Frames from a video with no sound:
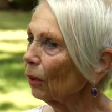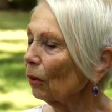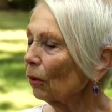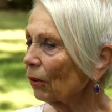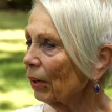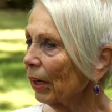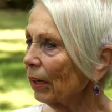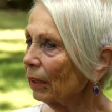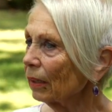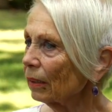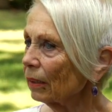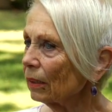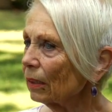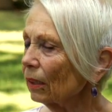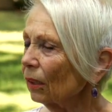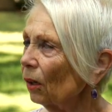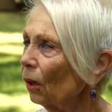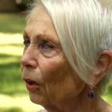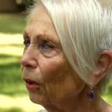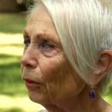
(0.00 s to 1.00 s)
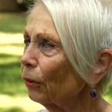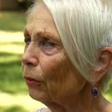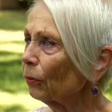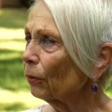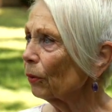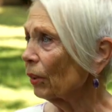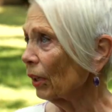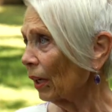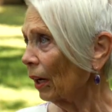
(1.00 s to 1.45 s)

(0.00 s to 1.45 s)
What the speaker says: located all through the